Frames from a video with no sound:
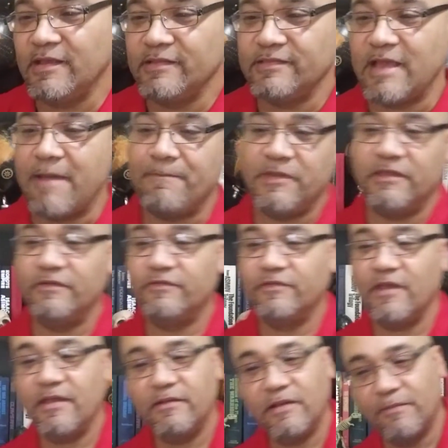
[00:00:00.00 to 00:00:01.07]
That being
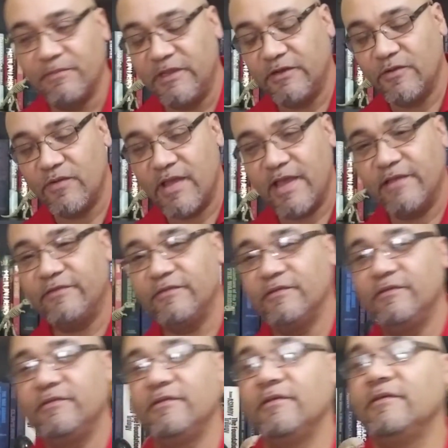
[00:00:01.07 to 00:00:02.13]
said, amino
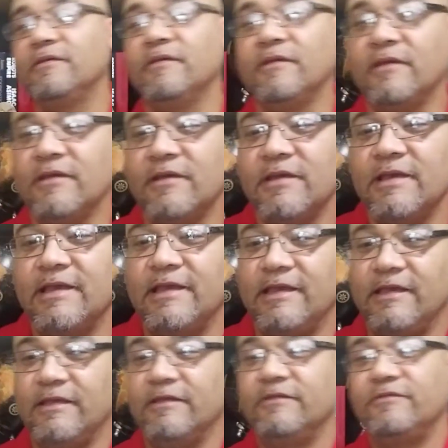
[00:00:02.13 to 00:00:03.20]
acids
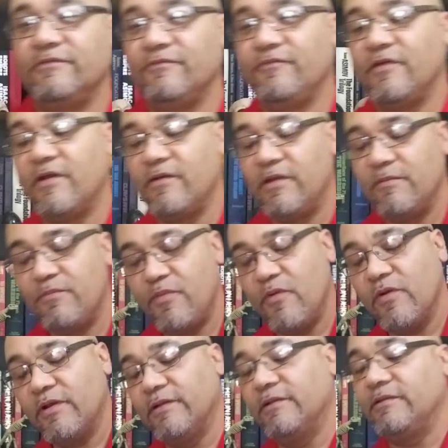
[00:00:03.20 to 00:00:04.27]
is very
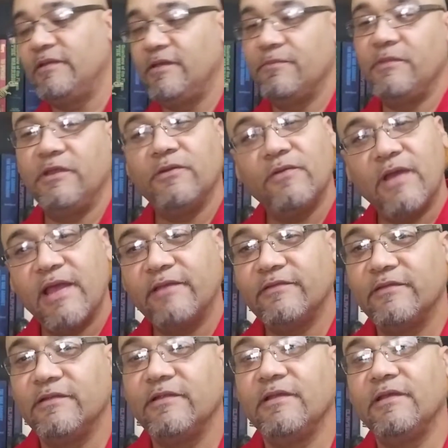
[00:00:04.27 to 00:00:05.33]
important. The amino
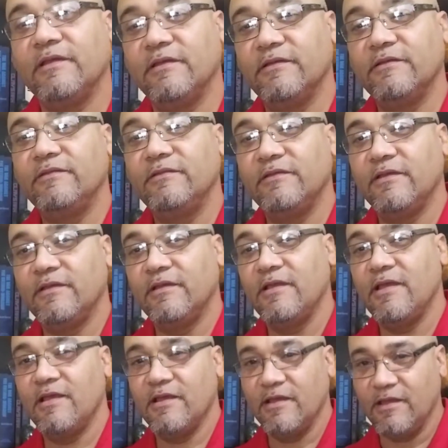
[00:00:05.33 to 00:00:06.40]
acid is
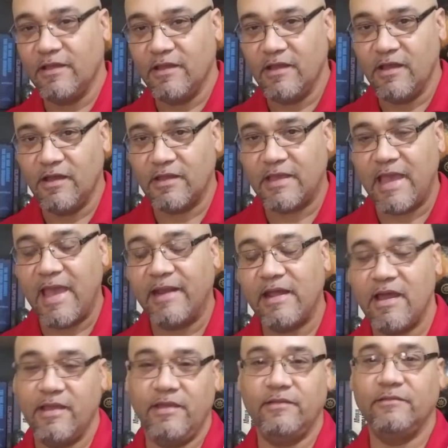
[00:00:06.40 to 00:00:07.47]
a
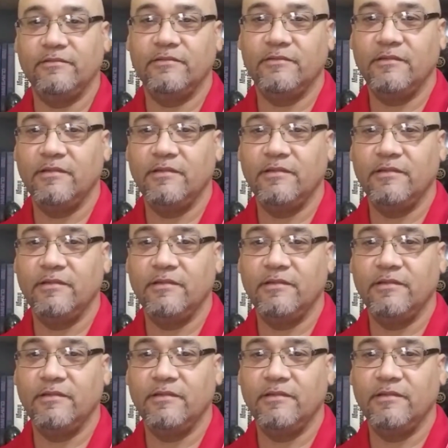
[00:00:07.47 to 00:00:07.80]
cation.